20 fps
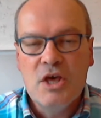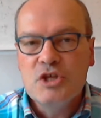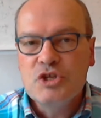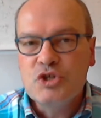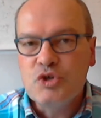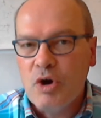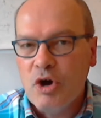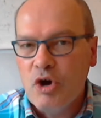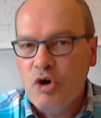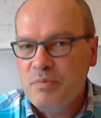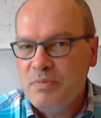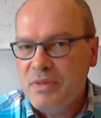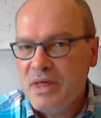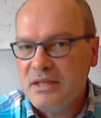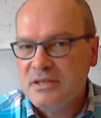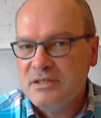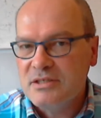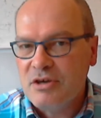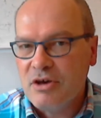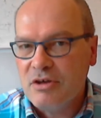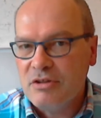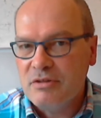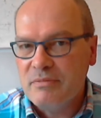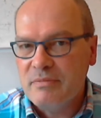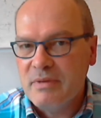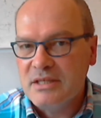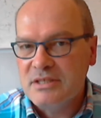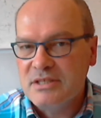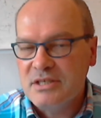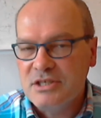So I hope that's got the
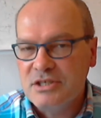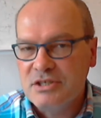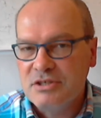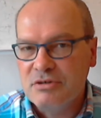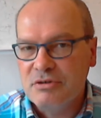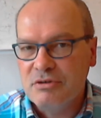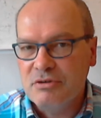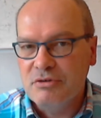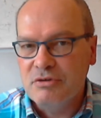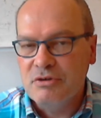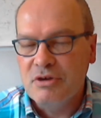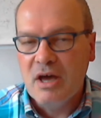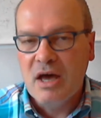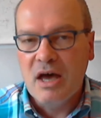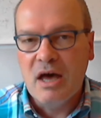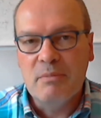message through